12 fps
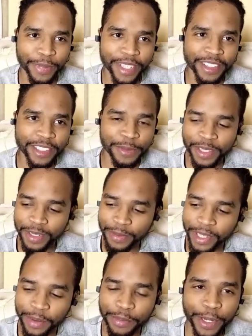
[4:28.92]
Muslims in
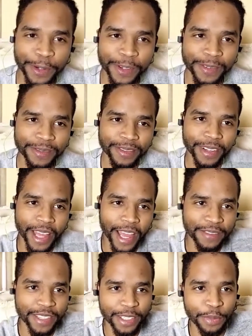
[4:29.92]
Gitmo
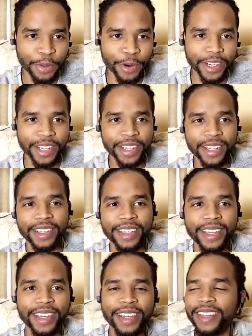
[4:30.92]
have to eat pork.
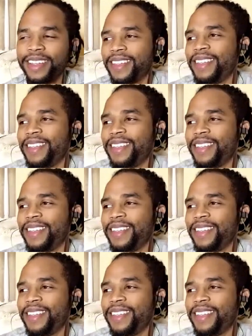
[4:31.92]
Yeah.